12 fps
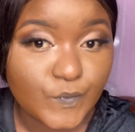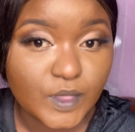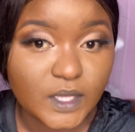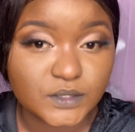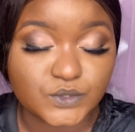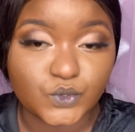
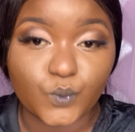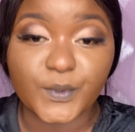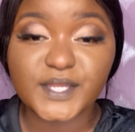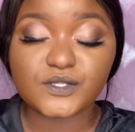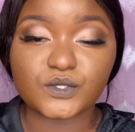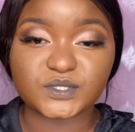So when
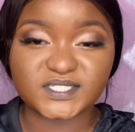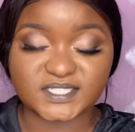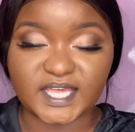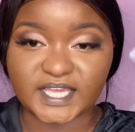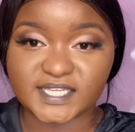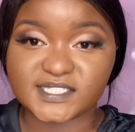you
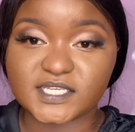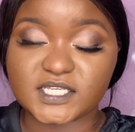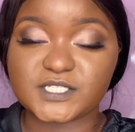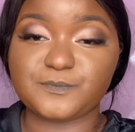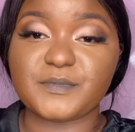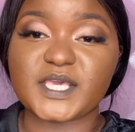set, it
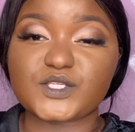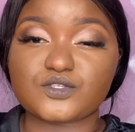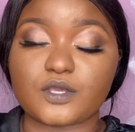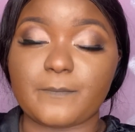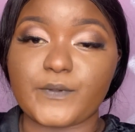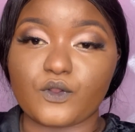makes your
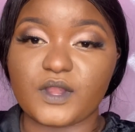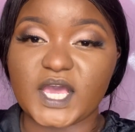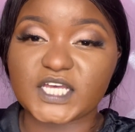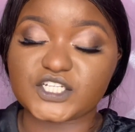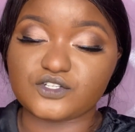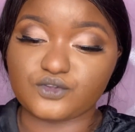
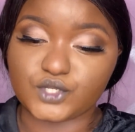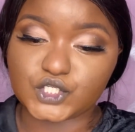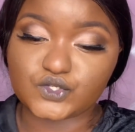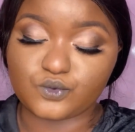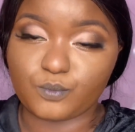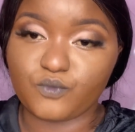product not to
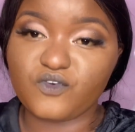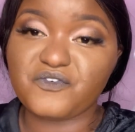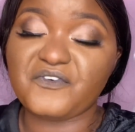move